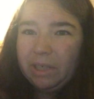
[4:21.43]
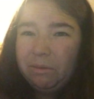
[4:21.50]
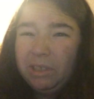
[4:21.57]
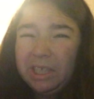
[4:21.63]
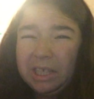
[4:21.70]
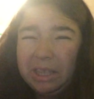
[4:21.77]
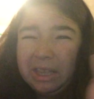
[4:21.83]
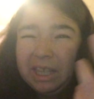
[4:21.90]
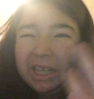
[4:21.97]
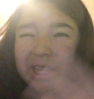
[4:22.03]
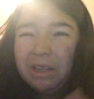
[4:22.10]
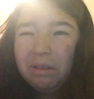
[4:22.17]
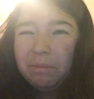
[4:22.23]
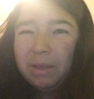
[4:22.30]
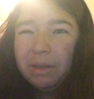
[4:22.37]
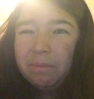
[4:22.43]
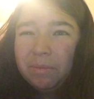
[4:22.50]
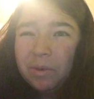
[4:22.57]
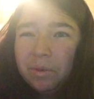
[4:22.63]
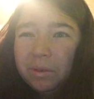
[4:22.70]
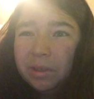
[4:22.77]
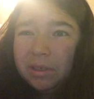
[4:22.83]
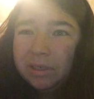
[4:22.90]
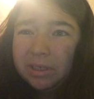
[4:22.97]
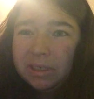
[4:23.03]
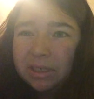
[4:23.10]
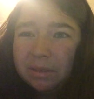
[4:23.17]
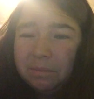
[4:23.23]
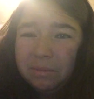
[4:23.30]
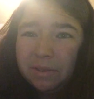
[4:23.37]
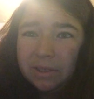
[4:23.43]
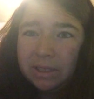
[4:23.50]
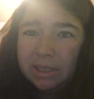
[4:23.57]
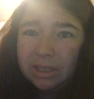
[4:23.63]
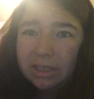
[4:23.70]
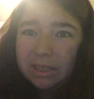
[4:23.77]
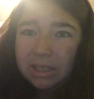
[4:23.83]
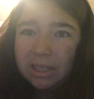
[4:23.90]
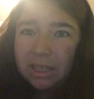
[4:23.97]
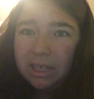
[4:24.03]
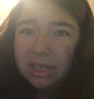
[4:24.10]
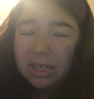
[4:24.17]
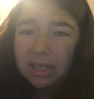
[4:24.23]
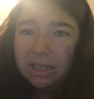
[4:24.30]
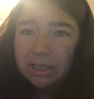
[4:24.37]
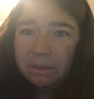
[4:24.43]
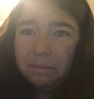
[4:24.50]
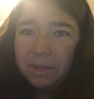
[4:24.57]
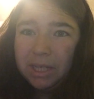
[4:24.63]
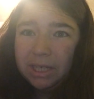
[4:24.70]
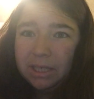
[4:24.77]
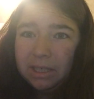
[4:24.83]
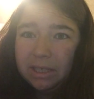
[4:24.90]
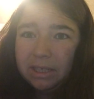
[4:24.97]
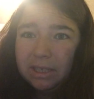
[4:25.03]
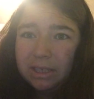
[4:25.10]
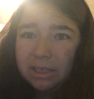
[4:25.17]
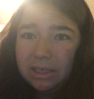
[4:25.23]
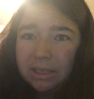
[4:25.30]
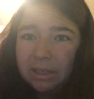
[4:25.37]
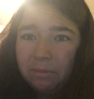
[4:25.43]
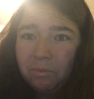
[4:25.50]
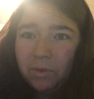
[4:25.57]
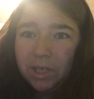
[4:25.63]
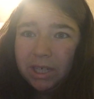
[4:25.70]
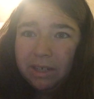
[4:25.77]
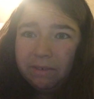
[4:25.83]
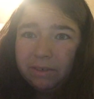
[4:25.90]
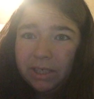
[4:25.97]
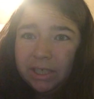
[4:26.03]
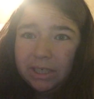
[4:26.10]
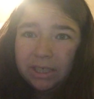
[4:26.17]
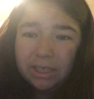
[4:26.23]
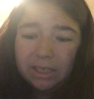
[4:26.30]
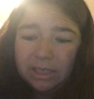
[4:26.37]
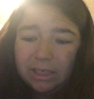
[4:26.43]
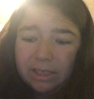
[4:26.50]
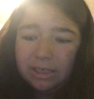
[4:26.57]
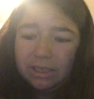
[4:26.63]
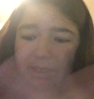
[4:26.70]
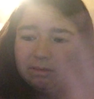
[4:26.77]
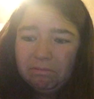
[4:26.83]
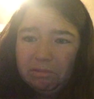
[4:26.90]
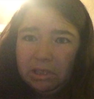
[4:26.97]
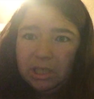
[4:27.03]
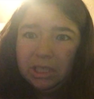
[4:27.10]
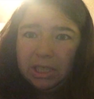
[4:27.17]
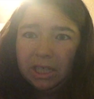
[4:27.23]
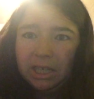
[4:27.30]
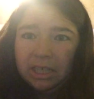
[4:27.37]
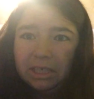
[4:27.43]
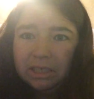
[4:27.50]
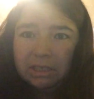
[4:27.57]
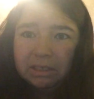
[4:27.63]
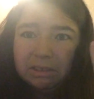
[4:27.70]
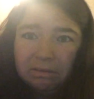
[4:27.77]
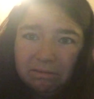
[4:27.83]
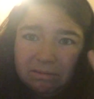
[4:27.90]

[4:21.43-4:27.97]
was a little bit more, and something somewhat different to same.